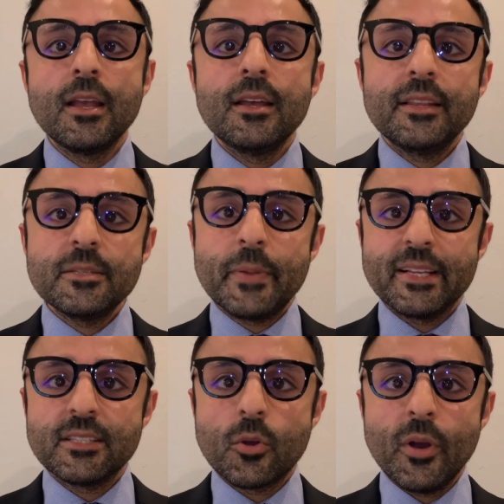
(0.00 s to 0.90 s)
This
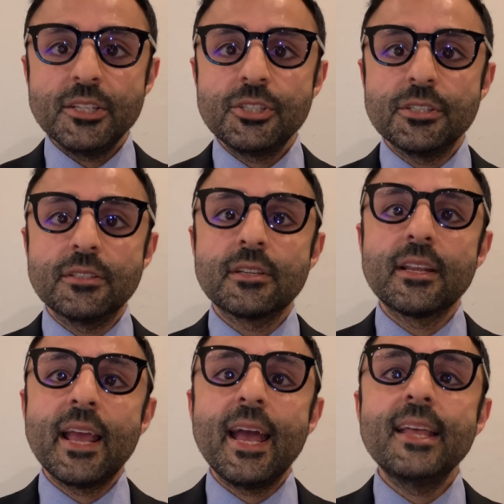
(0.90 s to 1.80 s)
begs the question,
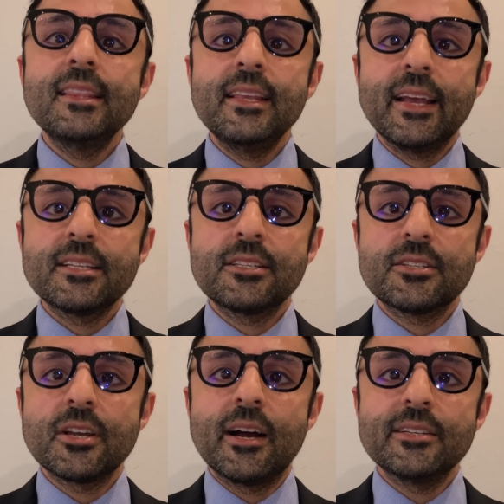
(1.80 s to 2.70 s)
can the
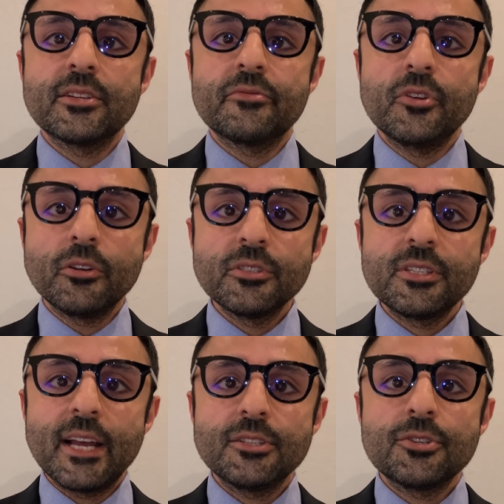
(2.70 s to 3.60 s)
exercise of
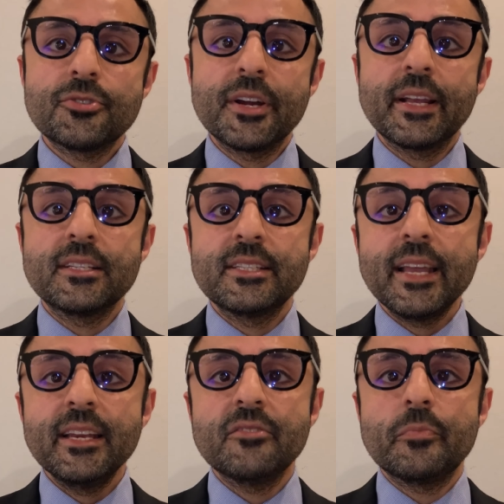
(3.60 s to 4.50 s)
non-statutory
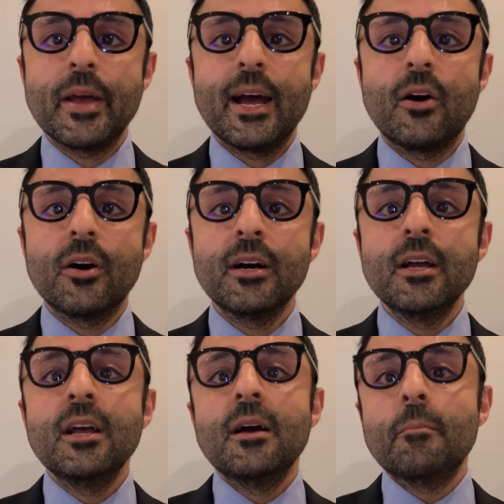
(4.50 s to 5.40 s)
executive power
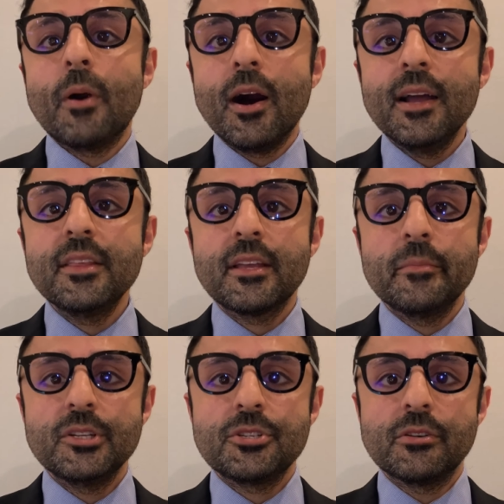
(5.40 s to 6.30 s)
by the
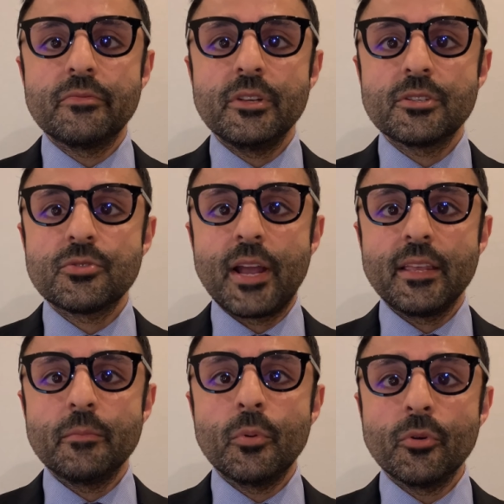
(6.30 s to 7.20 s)
Commissioner of the
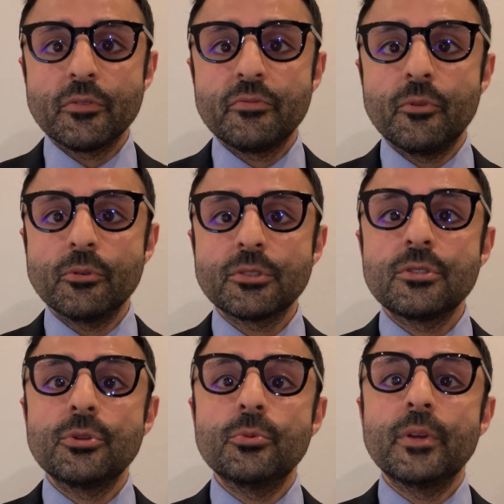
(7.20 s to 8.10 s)
Australian Border Force
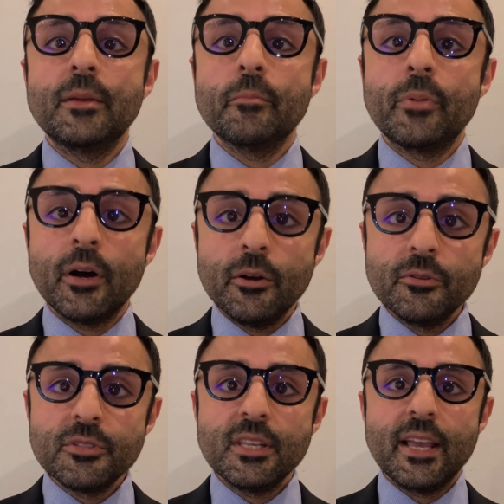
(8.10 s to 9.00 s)
to
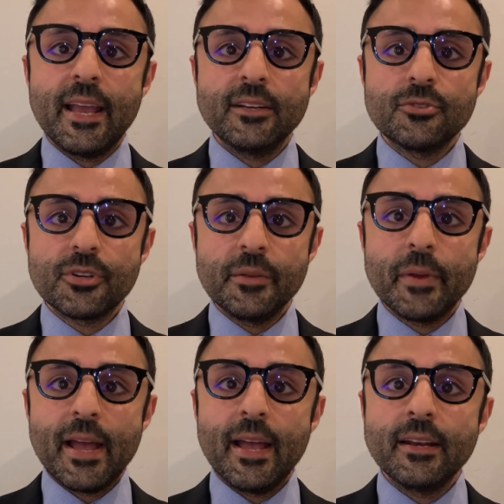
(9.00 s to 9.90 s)
impose the entry
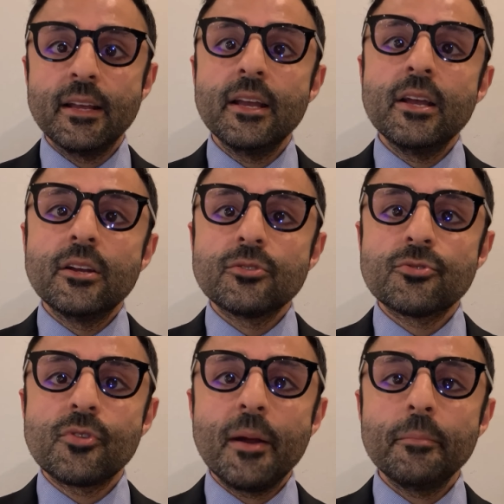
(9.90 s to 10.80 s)
ban
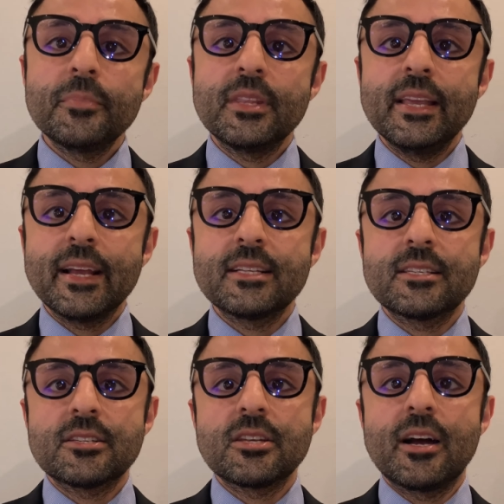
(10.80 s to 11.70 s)
trump the
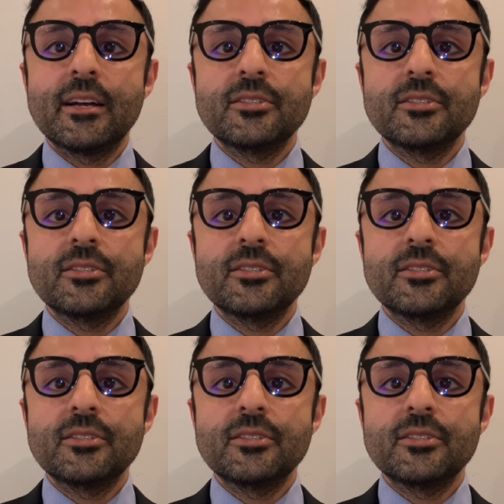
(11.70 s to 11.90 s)
exercise